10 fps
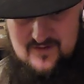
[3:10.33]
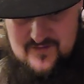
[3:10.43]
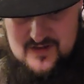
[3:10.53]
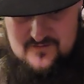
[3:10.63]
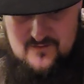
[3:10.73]
a good
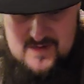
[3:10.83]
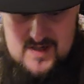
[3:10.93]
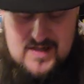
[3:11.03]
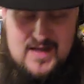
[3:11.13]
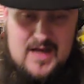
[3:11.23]
venture for
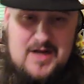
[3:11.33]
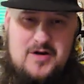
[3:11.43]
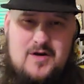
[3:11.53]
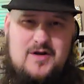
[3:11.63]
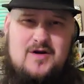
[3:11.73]
me. And
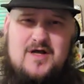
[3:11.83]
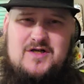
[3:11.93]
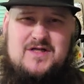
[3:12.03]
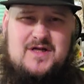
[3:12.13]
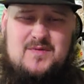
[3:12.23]
you don't, you're
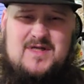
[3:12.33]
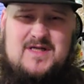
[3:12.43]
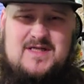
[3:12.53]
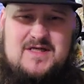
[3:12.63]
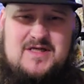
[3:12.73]
not just stuck with
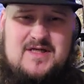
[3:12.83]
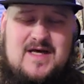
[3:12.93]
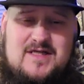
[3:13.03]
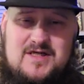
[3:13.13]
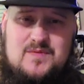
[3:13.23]
TCG.
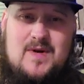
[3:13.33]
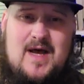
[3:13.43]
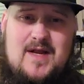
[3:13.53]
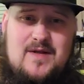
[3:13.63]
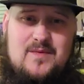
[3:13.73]
That's just
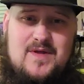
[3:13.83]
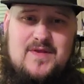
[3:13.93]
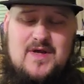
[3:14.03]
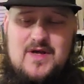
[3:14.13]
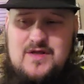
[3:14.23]
what I deal
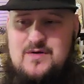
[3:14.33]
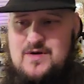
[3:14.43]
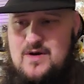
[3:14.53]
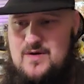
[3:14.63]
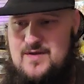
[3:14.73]
with. You
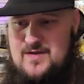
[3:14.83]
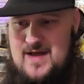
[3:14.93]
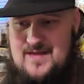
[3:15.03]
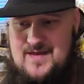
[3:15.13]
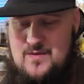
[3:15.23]
can go on
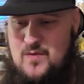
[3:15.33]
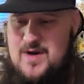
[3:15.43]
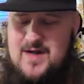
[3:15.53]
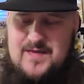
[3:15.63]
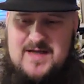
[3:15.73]
there. I think
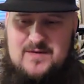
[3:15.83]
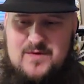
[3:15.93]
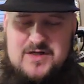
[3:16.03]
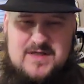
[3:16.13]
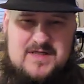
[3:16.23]
Whatnot, they
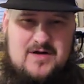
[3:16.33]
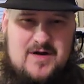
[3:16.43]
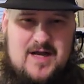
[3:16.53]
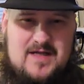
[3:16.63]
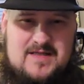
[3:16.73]
originally
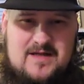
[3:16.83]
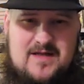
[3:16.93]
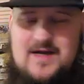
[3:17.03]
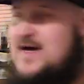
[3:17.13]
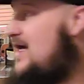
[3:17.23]
started out
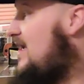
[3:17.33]
selling